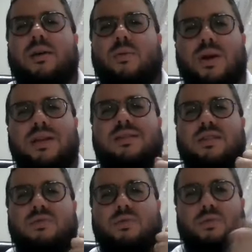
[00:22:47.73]
What is
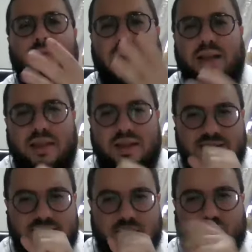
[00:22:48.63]
this ruach that
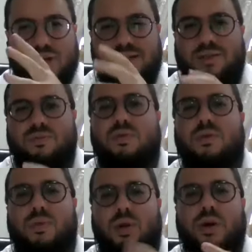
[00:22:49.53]
is expressed through
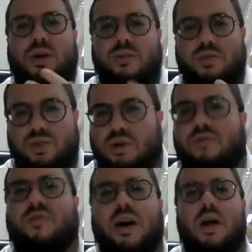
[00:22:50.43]
the blowing of the
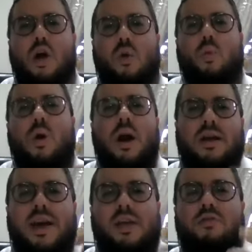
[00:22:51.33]
shofar? Where
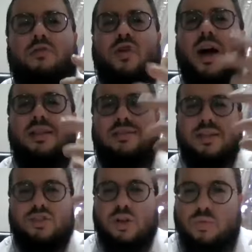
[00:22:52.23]
can you find
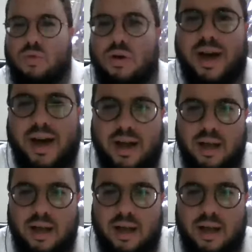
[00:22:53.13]
such a rucha?